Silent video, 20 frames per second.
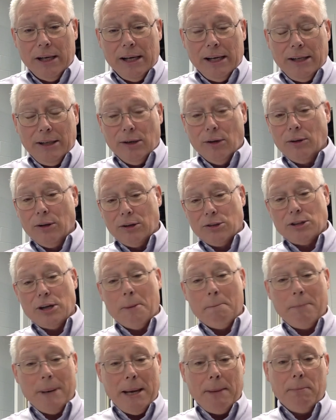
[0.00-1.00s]
You know, there's
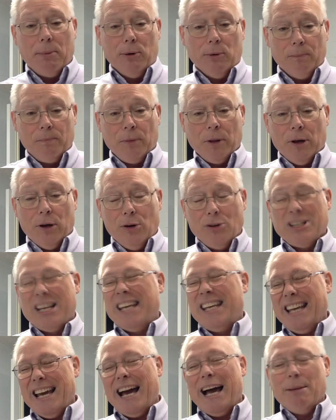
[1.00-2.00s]
some people who say,
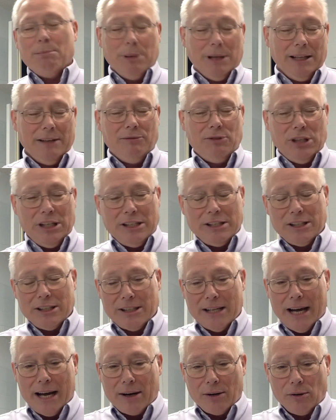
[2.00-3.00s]
yeah, I believe Jesus
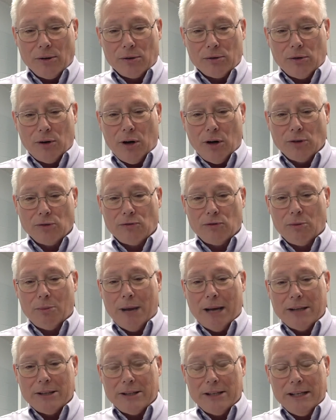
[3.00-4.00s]
died on the cross for
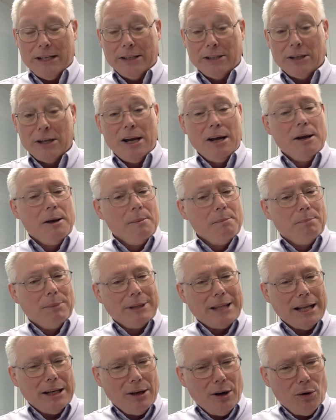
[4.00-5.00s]
my sins, but
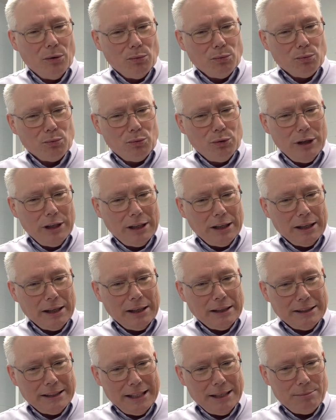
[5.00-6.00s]
they don't
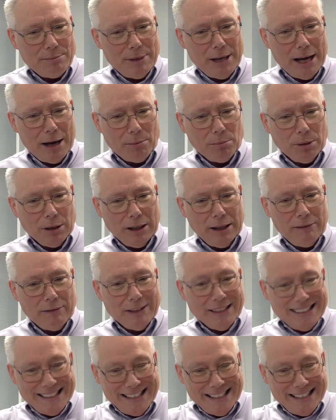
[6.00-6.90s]
really deep down believe it.